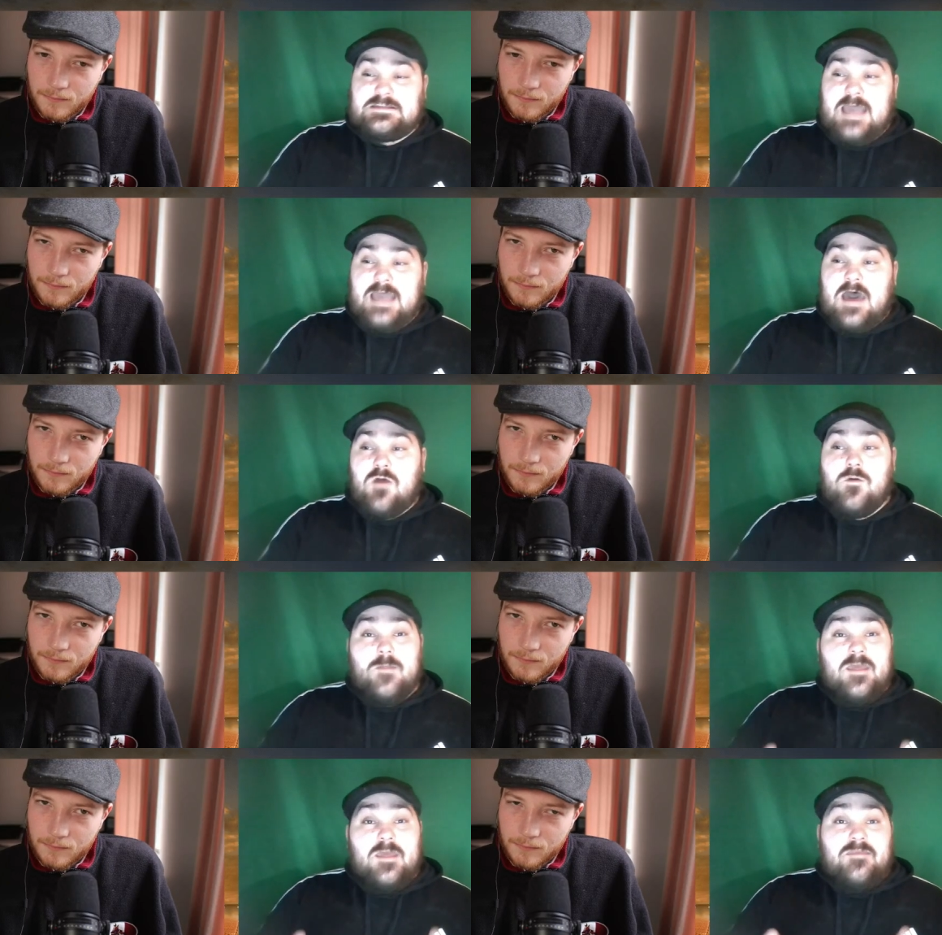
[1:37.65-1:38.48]
Speaker 1: Now,
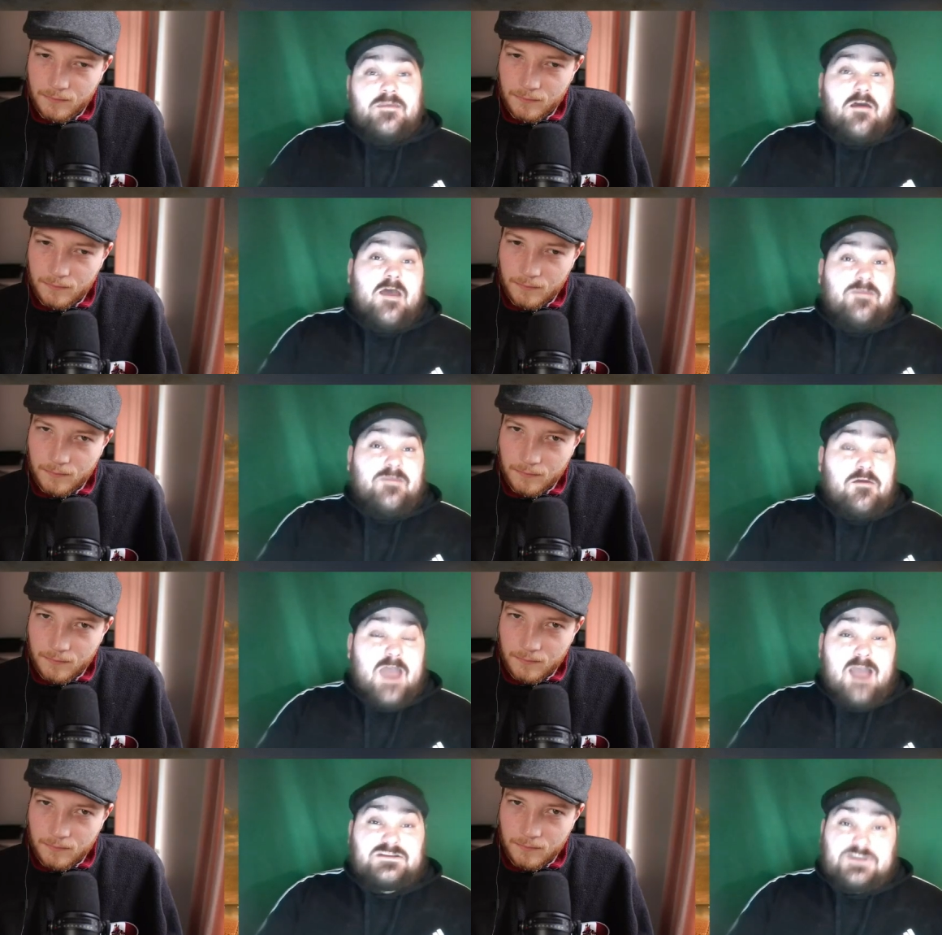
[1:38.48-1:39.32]
there, there
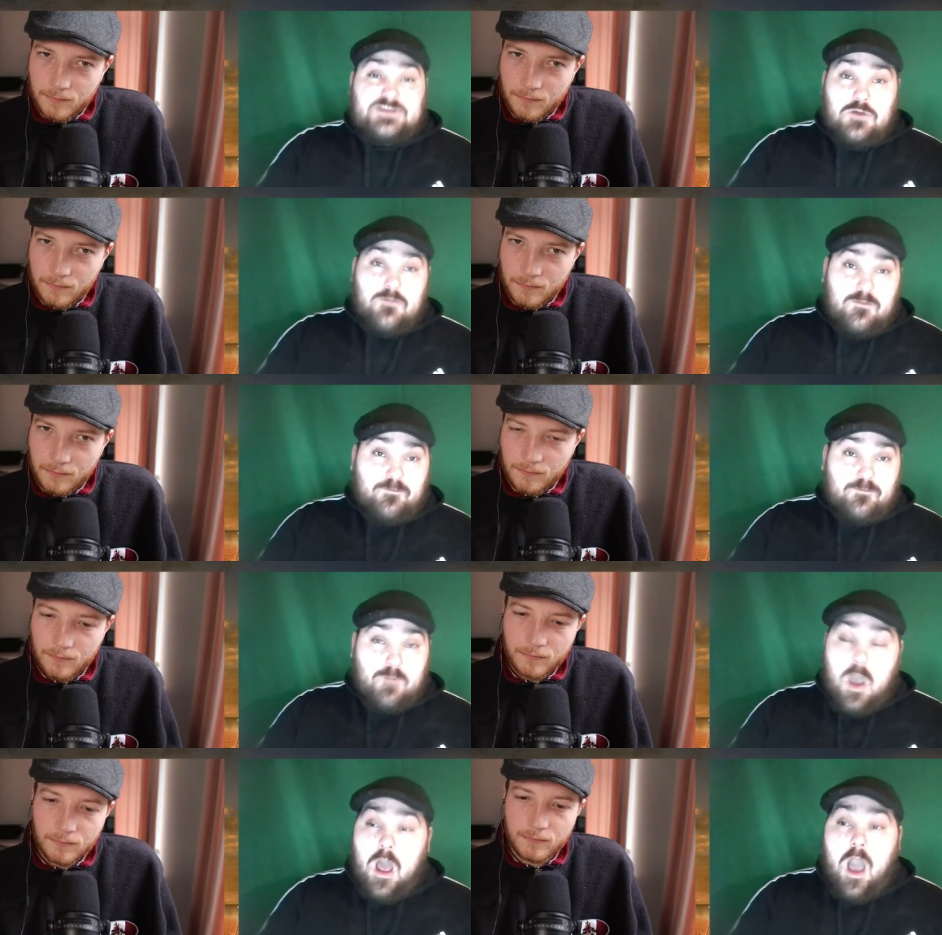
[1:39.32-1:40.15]
are some,
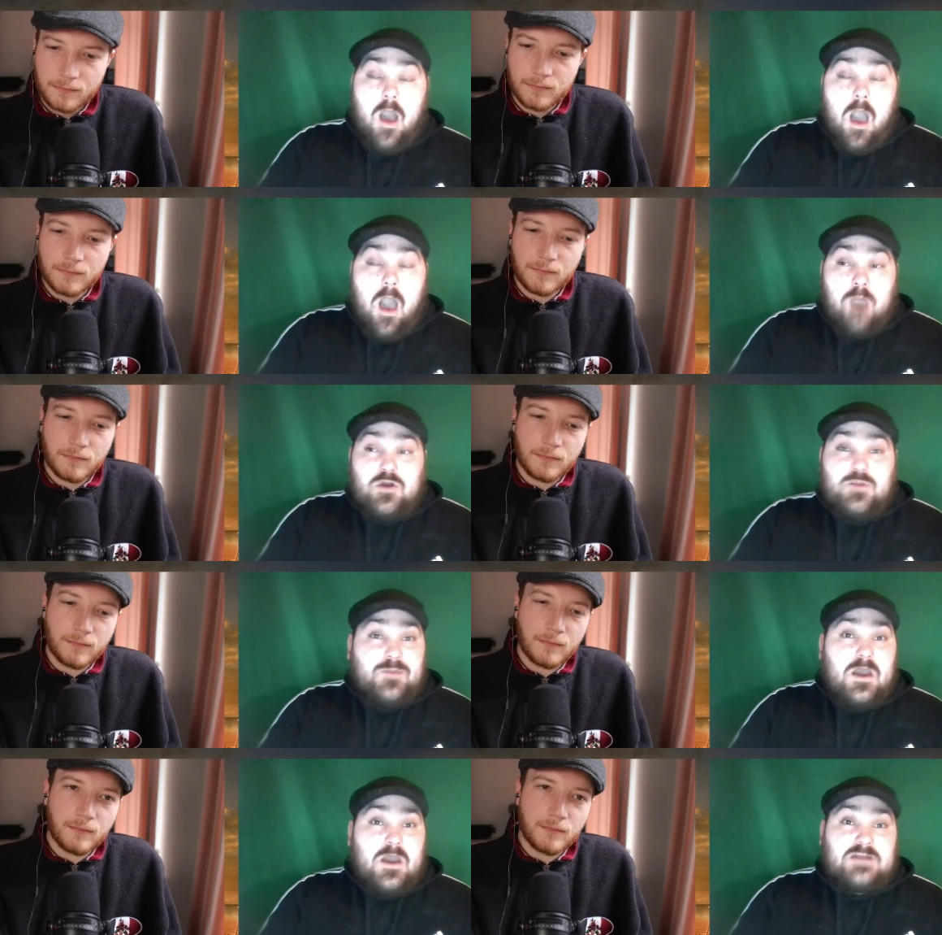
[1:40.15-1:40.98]
I, I'm going to
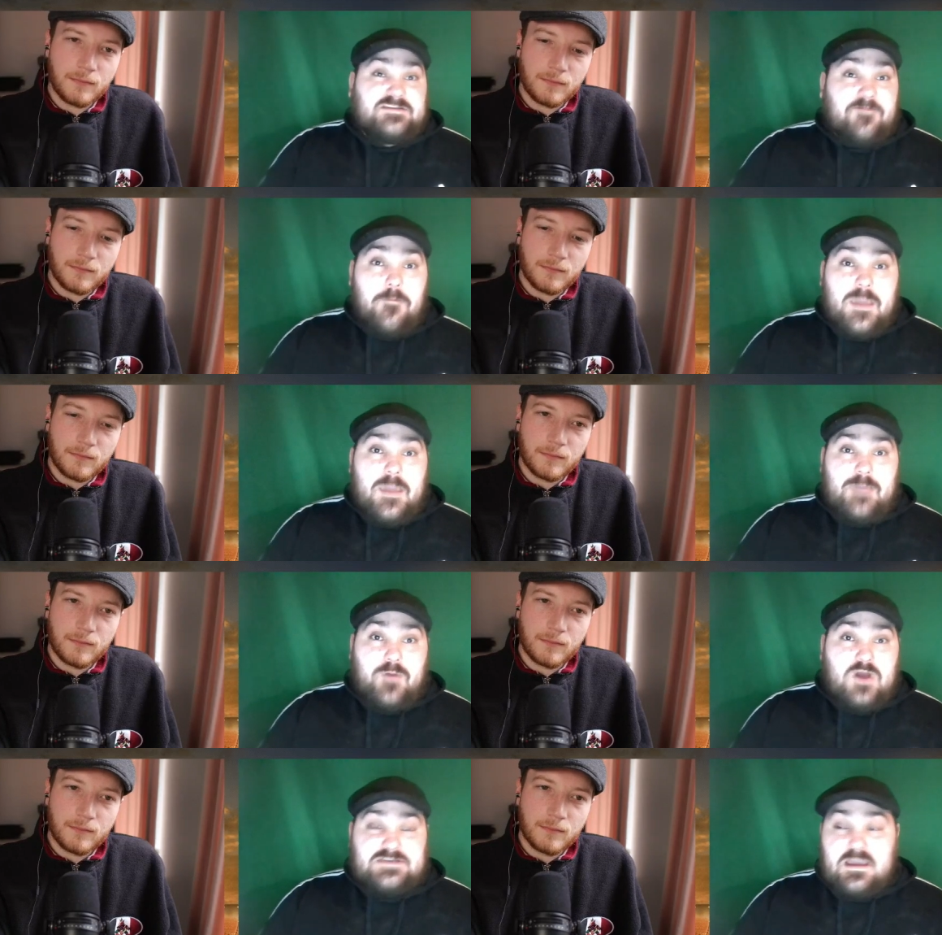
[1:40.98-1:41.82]
be honest, for me
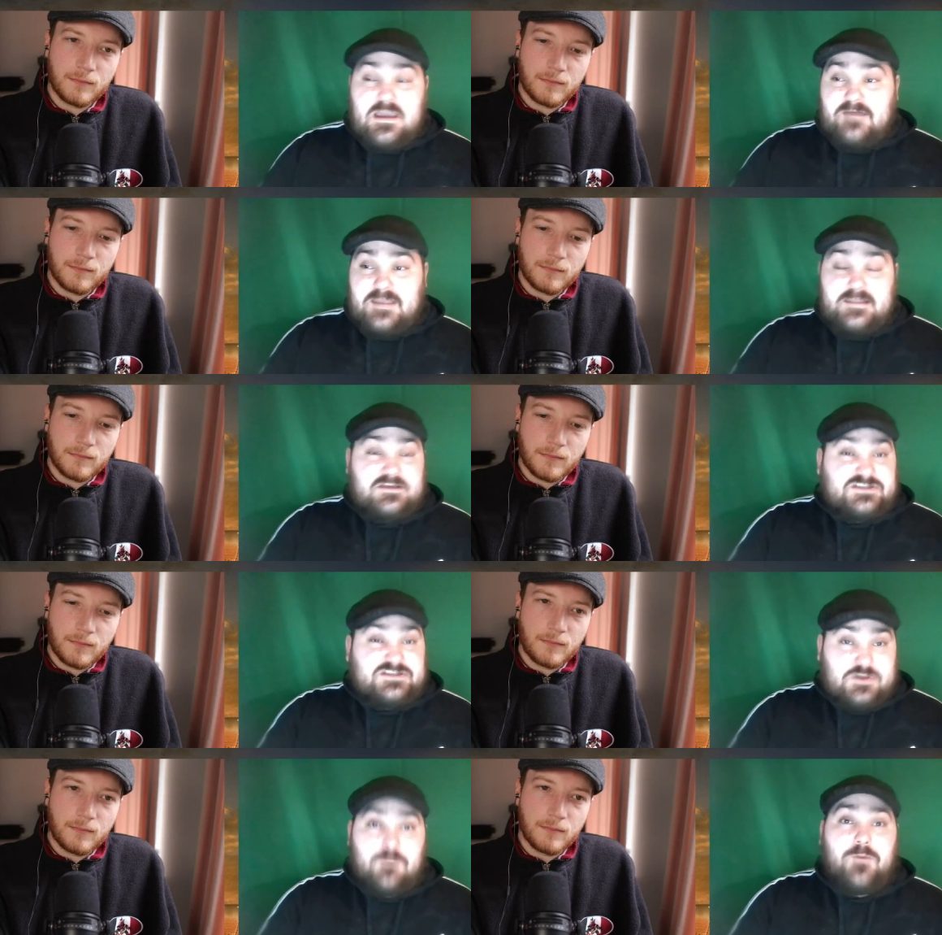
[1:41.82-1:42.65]
personally, I think there's
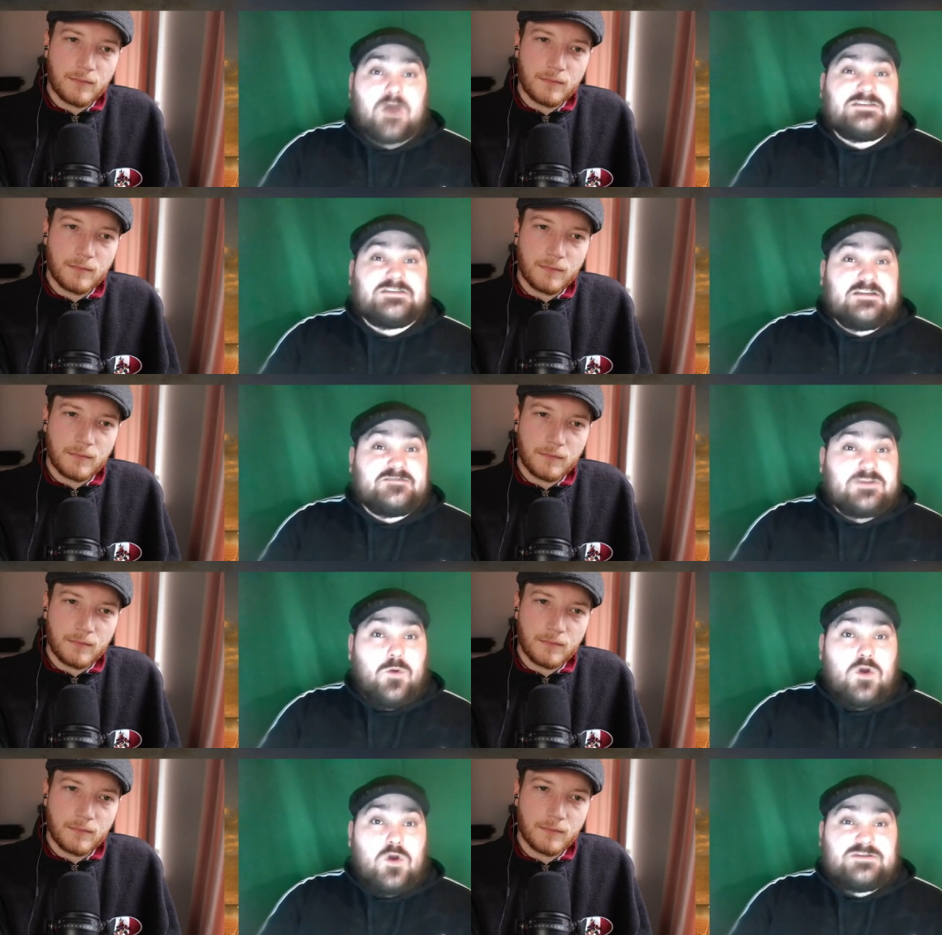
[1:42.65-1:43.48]
some positives
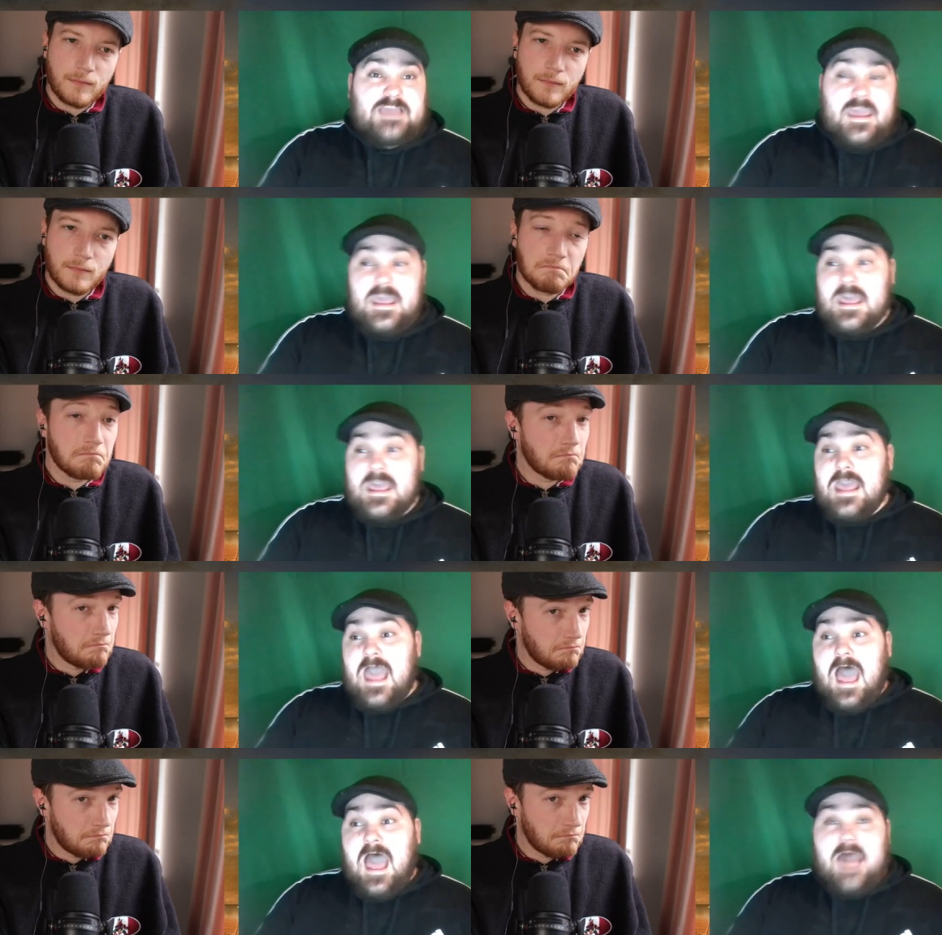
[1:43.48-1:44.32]
towards it.
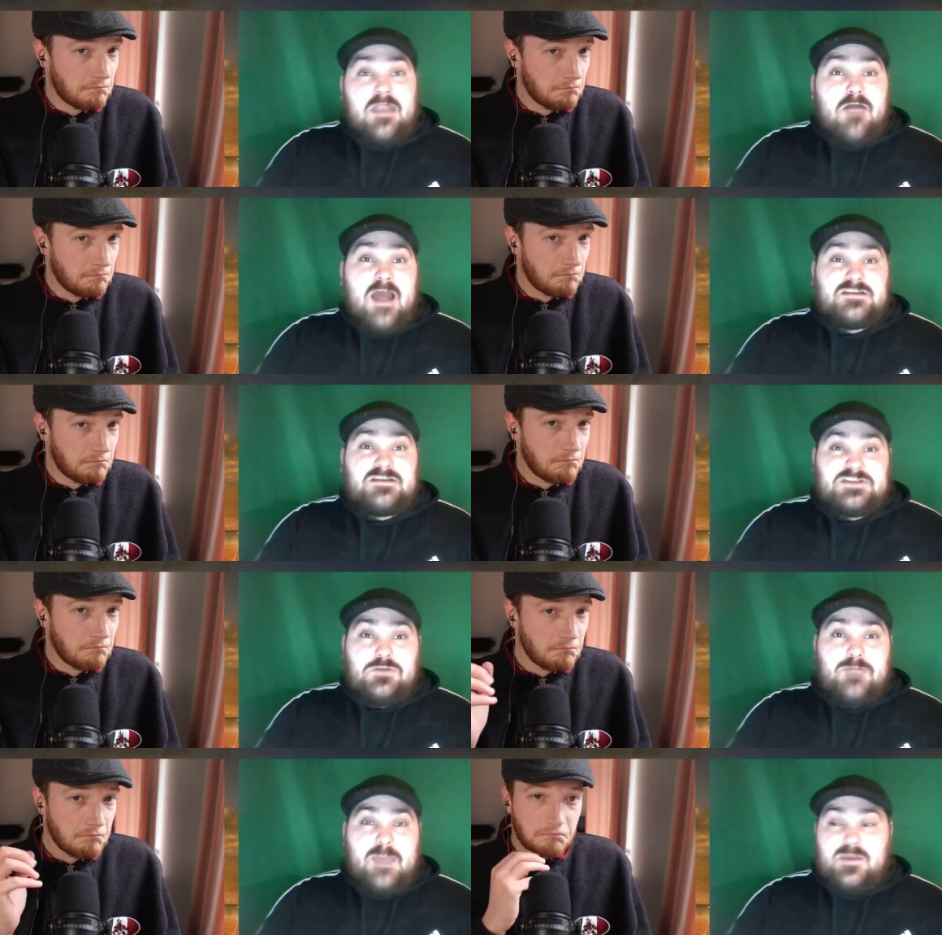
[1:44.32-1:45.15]
And there are
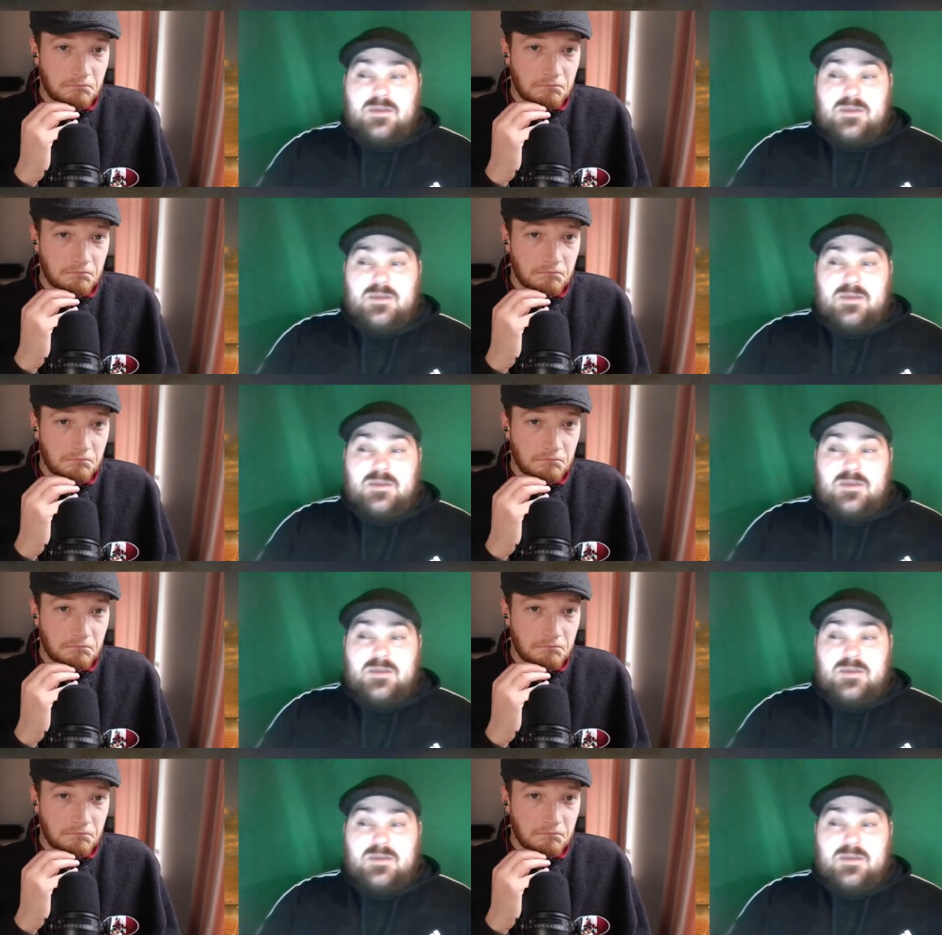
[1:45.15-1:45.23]
some maybe